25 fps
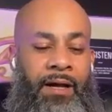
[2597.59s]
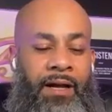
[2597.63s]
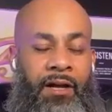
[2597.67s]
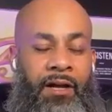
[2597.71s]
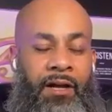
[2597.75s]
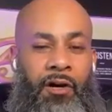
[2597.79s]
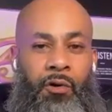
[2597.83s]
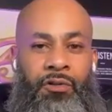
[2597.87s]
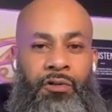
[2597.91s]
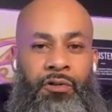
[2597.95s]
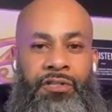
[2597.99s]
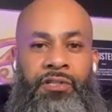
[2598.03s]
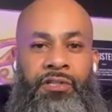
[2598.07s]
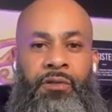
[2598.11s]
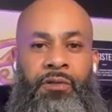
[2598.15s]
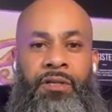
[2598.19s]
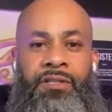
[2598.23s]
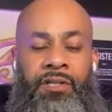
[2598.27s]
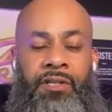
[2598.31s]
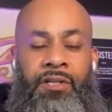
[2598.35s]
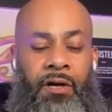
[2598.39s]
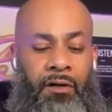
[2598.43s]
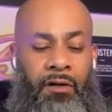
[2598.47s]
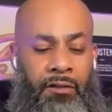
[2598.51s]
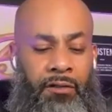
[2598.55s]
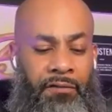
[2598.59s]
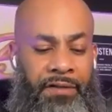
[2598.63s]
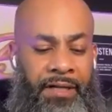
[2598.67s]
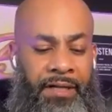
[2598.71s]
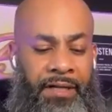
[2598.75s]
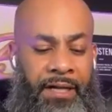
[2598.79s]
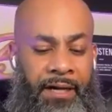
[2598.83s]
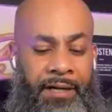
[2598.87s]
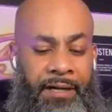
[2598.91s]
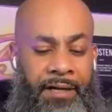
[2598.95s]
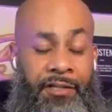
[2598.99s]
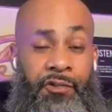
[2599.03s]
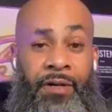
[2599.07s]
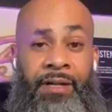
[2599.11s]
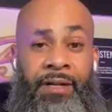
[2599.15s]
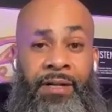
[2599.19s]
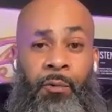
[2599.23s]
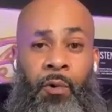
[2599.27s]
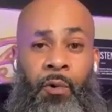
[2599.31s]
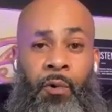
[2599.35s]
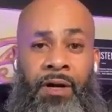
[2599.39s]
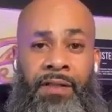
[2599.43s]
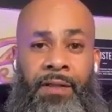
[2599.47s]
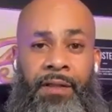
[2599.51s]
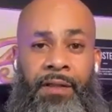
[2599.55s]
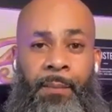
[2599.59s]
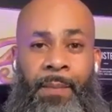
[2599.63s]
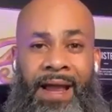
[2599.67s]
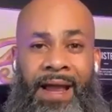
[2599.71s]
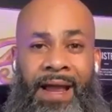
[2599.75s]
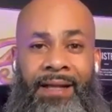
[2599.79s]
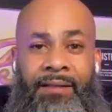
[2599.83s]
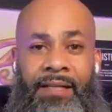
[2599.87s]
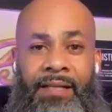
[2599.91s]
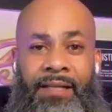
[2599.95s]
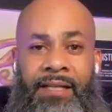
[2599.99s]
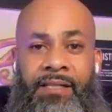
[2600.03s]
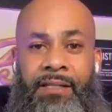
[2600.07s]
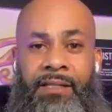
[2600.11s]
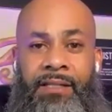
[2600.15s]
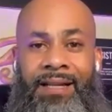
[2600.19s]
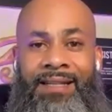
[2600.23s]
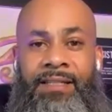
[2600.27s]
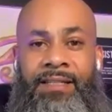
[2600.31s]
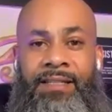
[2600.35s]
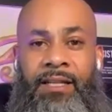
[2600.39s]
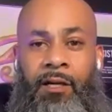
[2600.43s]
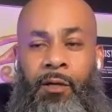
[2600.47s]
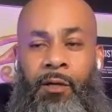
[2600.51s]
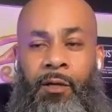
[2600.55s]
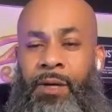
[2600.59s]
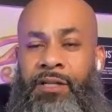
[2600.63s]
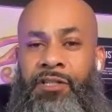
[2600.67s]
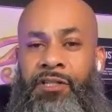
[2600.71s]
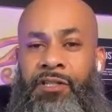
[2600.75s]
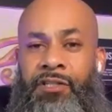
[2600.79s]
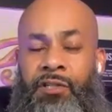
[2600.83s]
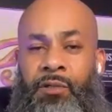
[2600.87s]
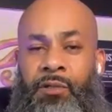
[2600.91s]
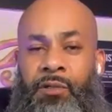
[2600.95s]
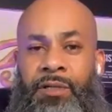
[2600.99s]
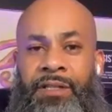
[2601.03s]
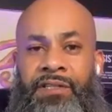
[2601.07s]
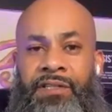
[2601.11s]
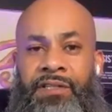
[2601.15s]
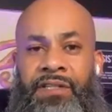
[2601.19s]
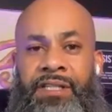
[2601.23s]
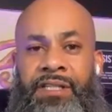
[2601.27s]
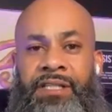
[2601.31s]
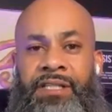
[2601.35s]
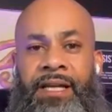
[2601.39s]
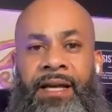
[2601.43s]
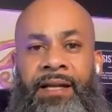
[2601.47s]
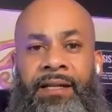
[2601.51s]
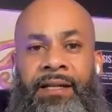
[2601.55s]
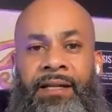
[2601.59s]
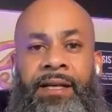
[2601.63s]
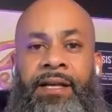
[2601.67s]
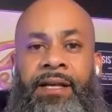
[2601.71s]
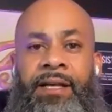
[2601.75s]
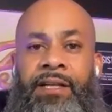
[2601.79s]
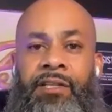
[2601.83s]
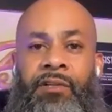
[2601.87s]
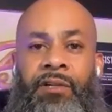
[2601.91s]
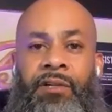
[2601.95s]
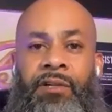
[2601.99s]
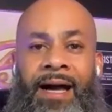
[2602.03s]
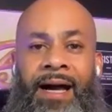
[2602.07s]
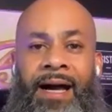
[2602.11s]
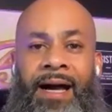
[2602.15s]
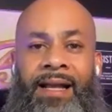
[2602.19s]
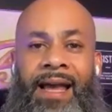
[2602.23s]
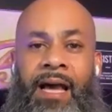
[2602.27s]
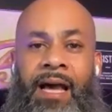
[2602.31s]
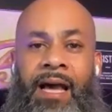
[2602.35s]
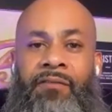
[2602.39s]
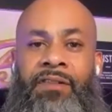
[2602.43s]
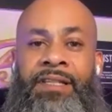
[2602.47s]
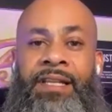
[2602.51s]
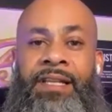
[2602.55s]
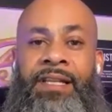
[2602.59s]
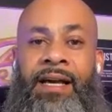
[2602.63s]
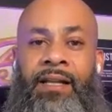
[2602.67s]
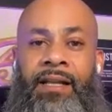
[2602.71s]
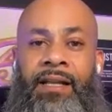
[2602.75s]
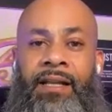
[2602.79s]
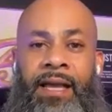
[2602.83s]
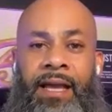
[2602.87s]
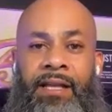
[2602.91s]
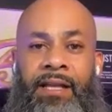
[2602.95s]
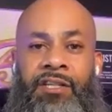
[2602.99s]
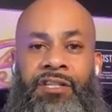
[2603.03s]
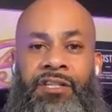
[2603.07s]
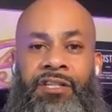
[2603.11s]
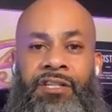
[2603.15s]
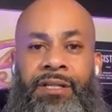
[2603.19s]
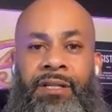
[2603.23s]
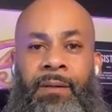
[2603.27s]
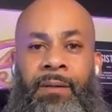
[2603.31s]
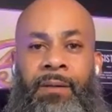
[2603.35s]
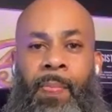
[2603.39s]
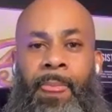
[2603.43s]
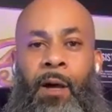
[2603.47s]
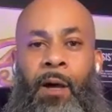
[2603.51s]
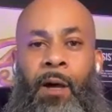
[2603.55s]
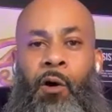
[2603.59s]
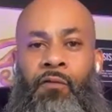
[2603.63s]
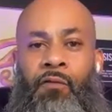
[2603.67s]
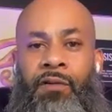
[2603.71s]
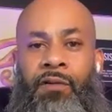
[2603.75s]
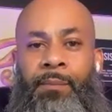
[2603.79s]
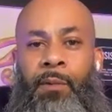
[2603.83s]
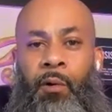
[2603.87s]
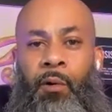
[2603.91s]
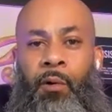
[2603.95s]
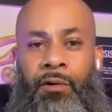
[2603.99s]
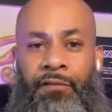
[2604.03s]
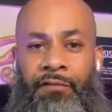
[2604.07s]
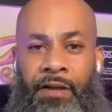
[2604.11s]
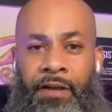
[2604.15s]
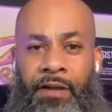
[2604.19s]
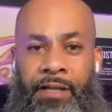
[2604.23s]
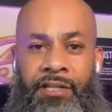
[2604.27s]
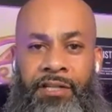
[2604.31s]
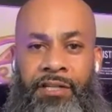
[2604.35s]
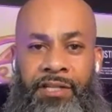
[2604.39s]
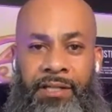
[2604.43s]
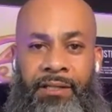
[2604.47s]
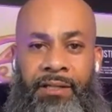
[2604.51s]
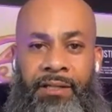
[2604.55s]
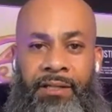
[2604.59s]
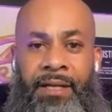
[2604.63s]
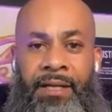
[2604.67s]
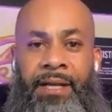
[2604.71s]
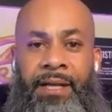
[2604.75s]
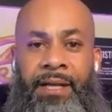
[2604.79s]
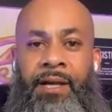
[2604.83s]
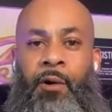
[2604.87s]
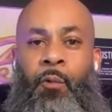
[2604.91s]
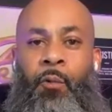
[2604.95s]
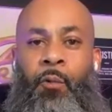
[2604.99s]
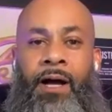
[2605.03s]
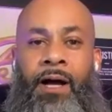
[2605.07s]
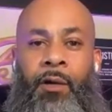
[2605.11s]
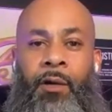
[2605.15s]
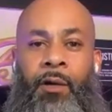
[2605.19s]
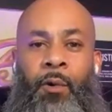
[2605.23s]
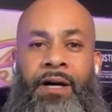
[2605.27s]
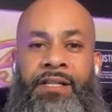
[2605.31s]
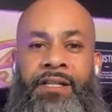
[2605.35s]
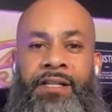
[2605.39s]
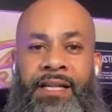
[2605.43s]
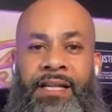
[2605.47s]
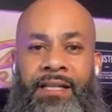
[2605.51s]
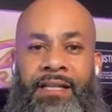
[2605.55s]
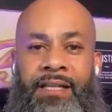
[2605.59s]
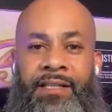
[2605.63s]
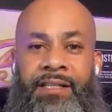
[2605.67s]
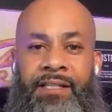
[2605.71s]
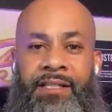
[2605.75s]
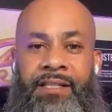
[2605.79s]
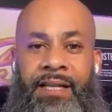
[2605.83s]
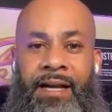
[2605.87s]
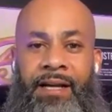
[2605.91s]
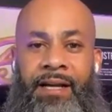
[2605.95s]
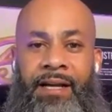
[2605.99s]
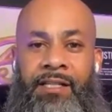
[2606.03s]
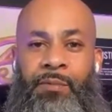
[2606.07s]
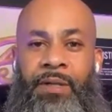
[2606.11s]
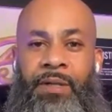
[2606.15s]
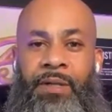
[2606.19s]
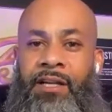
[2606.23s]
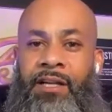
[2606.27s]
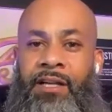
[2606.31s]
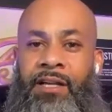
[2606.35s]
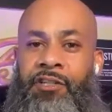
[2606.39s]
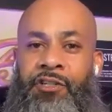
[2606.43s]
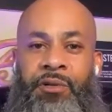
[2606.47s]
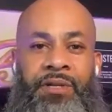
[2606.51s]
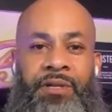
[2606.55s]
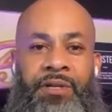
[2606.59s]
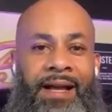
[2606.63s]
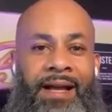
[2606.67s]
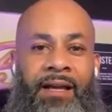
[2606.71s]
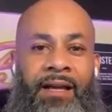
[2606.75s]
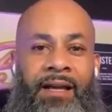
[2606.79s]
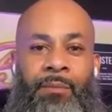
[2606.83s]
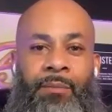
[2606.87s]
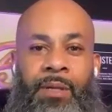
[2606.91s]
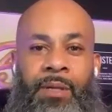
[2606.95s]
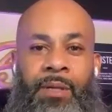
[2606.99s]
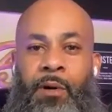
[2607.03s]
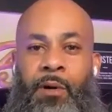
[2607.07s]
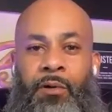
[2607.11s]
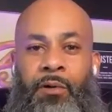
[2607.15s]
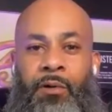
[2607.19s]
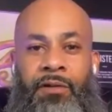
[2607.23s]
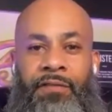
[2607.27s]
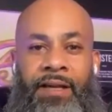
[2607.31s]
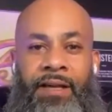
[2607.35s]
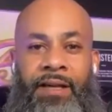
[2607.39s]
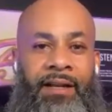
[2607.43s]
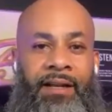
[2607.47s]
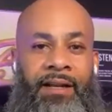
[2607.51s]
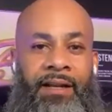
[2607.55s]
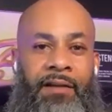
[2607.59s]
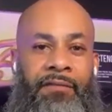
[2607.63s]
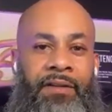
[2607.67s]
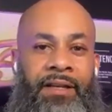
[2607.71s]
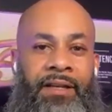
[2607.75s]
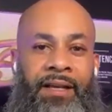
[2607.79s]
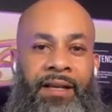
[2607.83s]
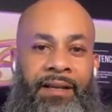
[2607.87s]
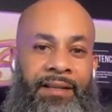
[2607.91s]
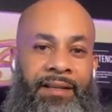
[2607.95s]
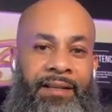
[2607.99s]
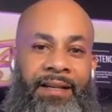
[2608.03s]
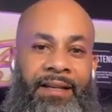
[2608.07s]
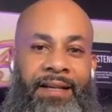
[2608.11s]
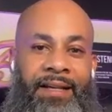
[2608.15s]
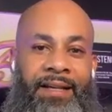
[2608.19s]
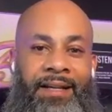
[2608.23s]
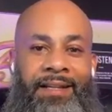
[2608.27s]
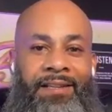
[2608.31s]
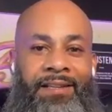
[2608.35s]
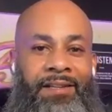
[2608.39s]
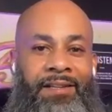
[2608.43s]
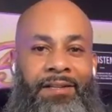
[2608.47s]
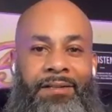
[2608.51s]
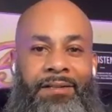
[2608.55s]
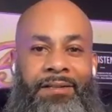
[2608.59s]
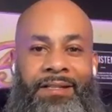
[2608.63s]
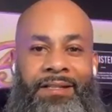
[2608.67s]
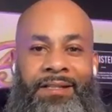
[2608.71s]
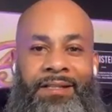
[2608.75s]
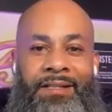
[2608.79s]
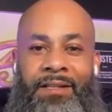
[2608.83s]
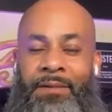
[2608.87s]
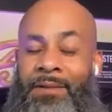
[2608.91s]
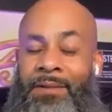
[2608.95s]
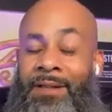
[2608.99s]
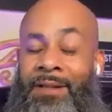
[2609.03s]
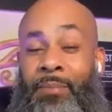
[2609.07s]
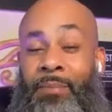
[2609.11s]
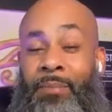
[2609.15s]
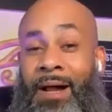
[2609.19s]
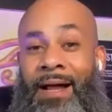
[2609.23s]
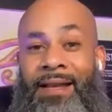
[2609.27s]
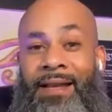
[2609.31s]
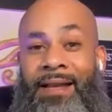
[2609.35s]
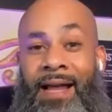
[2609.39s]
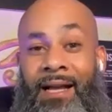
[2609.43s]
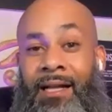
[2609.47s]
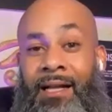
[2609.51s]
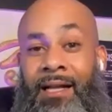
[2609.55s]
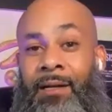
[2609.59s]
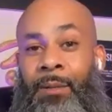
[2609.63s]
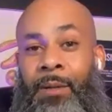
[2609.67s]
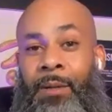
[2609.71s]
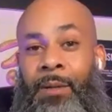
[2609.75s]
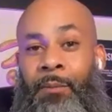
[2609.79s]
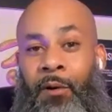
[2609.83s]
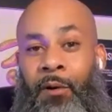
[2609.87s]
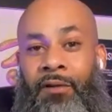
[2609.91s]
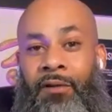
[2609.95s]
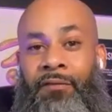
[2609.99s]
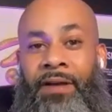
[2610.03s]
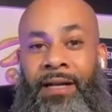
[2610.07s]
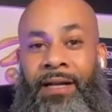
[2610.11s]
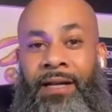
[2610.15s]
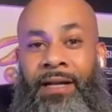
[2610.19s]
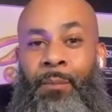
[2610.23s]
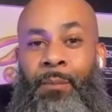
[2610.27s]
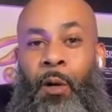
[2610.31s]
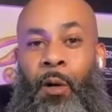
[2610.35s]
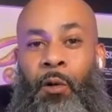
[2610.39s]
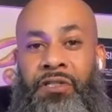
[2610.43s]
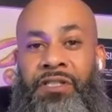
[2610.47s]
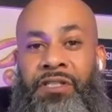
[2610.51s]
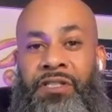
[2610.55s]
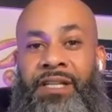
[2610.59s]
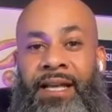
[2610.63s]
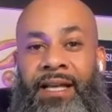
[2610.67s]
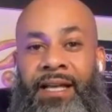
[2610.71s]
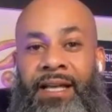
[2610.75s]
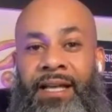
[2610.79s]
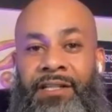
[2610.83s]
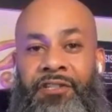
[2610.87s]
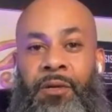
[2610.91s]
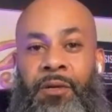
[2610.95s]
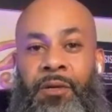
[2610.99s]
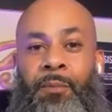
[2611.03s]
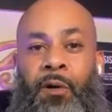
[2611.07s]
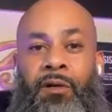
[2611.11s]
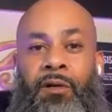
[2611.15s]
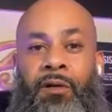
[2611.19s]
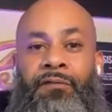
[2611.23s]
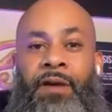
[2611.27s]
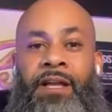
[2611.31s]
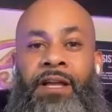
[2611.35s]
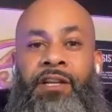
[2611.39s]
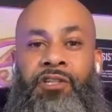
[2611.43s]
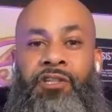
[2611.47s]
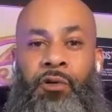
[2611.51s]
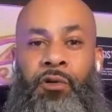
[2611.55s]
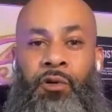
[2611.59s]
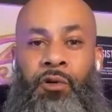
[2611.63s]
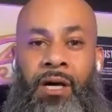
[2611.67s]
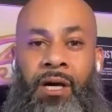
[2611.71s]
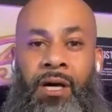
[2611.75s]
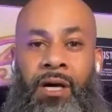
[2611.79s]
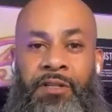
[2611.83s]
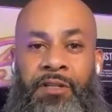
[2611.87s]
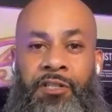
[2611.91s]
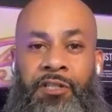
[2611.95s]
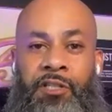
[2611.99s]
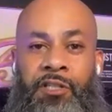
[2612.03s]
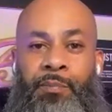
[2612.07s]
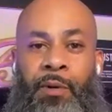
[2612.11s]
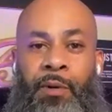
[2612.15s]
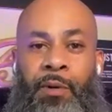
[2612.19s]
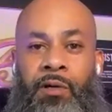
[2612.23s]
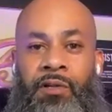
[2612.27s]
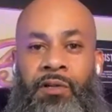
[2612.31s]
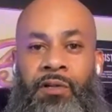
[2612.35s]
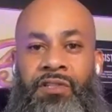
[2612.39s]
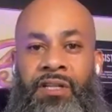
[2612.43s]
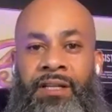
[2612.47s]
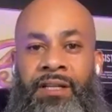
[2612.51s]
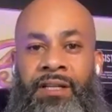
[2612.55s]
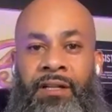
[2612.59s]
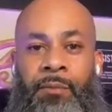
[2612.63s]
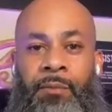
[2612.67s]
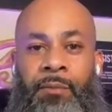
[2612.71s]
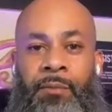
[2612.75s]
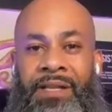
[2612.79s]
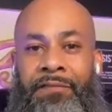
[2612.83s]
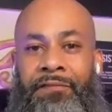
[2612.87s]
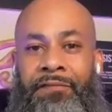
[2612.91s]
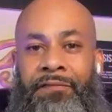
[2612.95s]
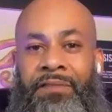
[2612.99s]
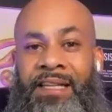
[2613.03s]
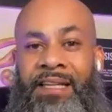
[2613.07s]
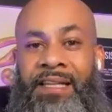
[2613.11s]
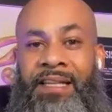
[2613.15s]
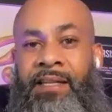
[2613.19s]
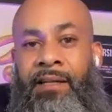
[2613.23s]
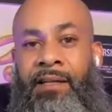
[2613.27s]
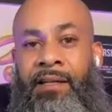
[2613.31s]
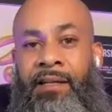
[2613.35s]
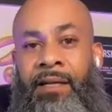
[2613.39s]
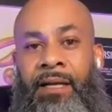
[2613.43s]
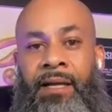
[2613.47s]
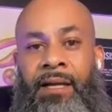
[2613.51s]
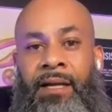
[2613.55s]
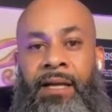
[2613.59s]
I coach students all over the country. And one of the main things that I tell my students is that you got to have dedication over motivation. Why do I say this, guys? Because you're not going to be motivated every day. You're probably not going to be motivated most days. Your motivation will come in spurts and it'll be fleeting.